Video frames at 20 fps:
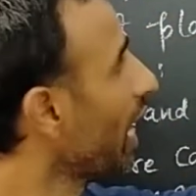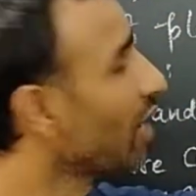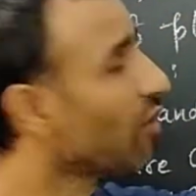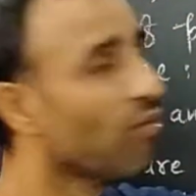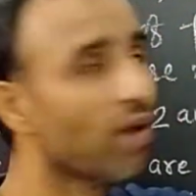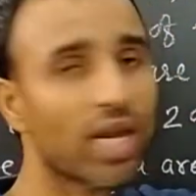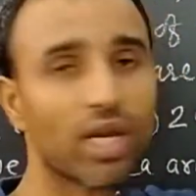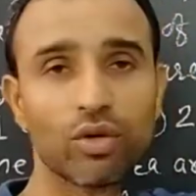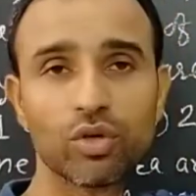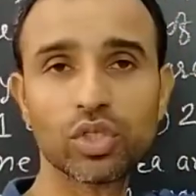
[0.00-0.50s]
L
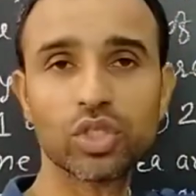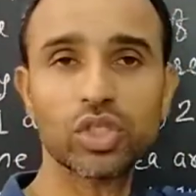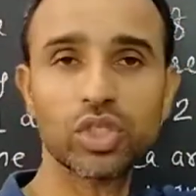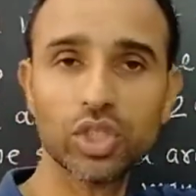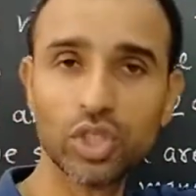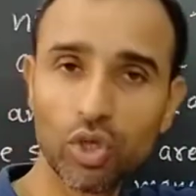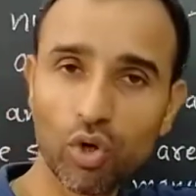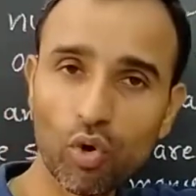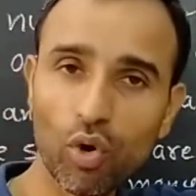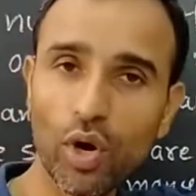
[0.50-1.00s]
value is
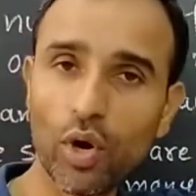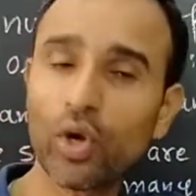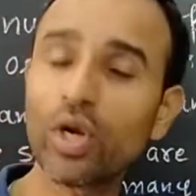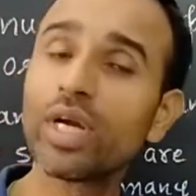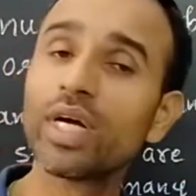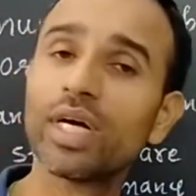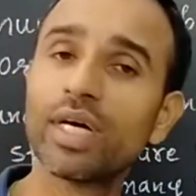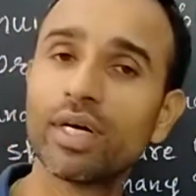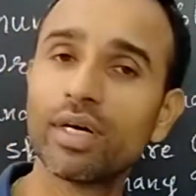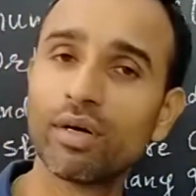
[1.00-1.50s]
0
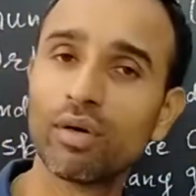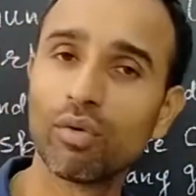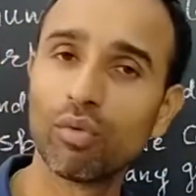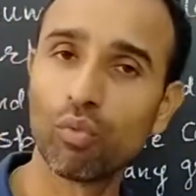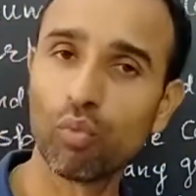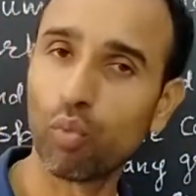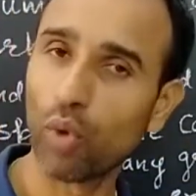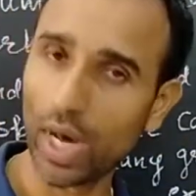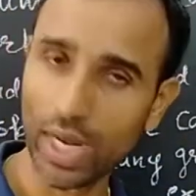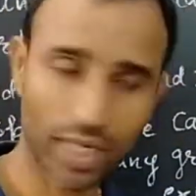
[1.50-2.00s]
or
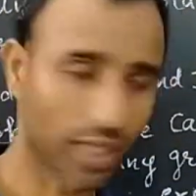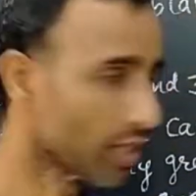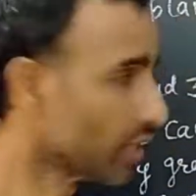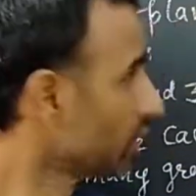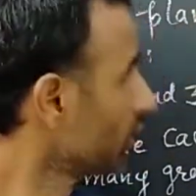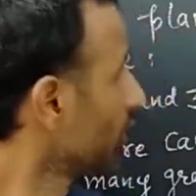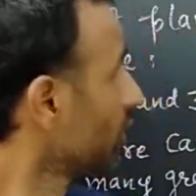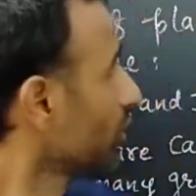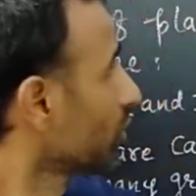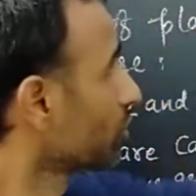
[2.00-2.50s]
1.
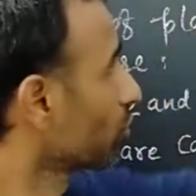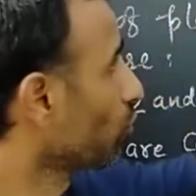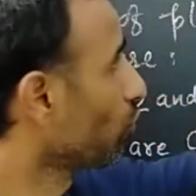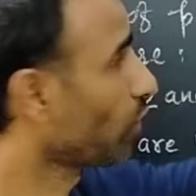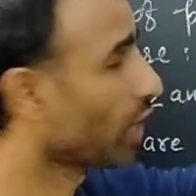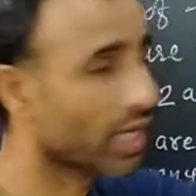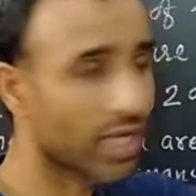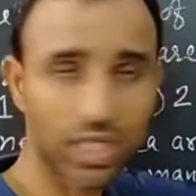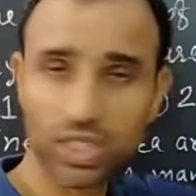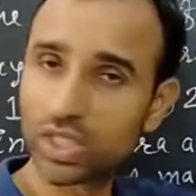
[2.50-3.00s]
So
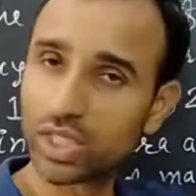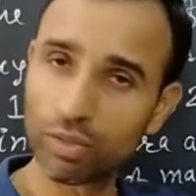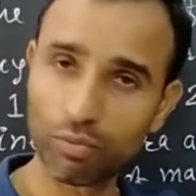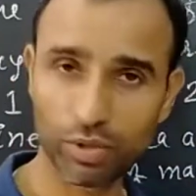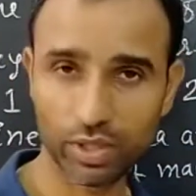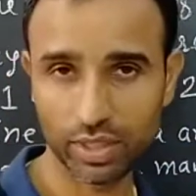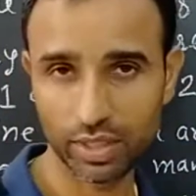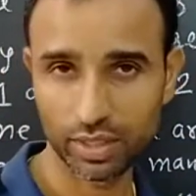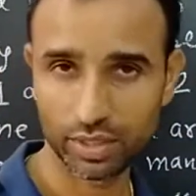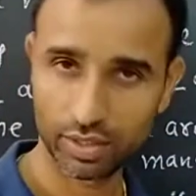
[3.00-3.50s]
1 is
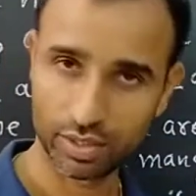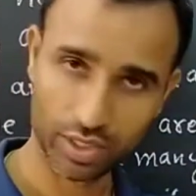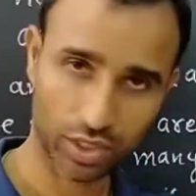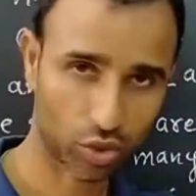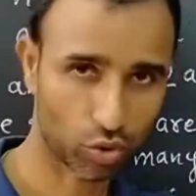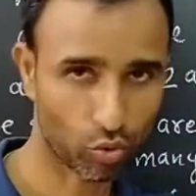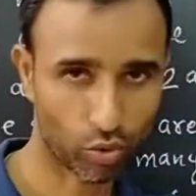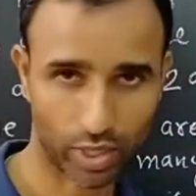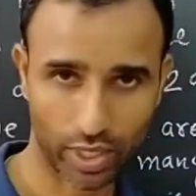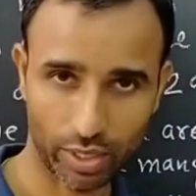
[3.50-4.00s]
given,
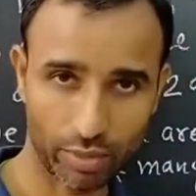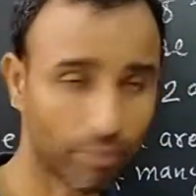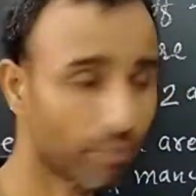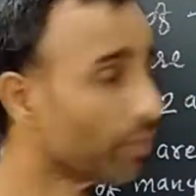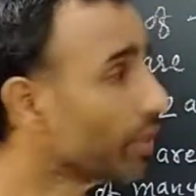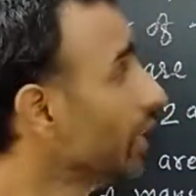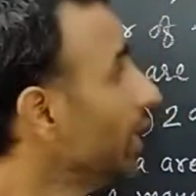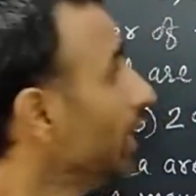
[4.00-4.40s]
it's okay.